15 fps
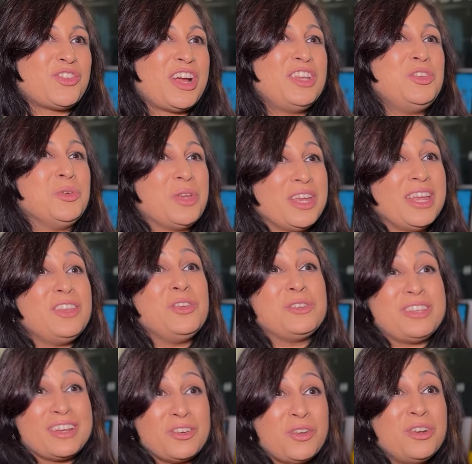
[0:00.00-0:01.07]
right, you can get your
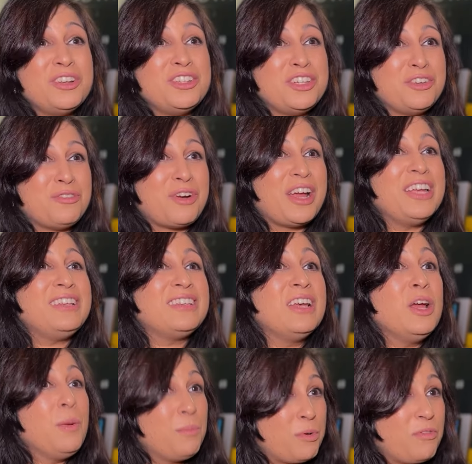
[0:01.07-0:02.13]
technology right,
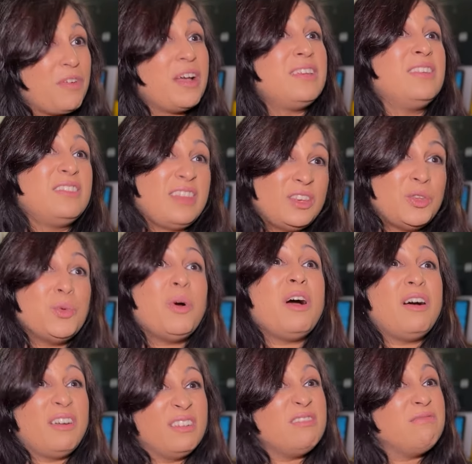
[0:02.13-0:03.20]
provided that you
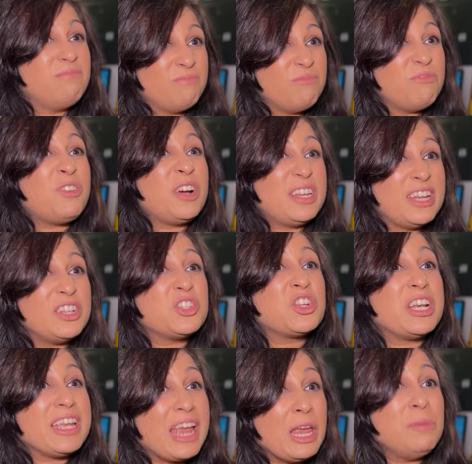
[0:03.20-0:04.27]
are
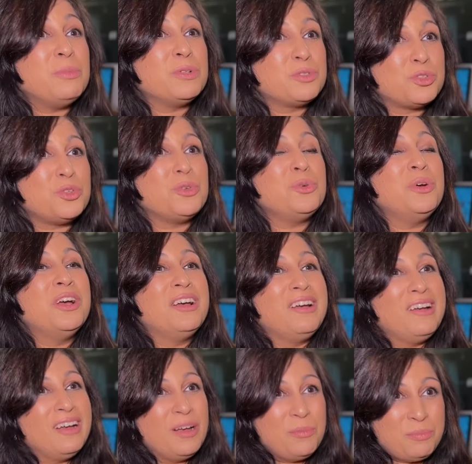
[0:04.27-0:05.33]
financially able to,
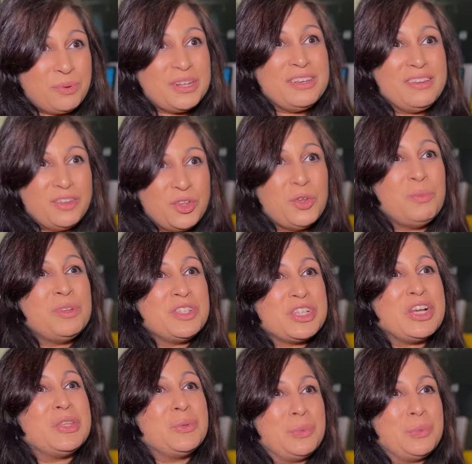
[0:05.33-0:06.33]
but humans are the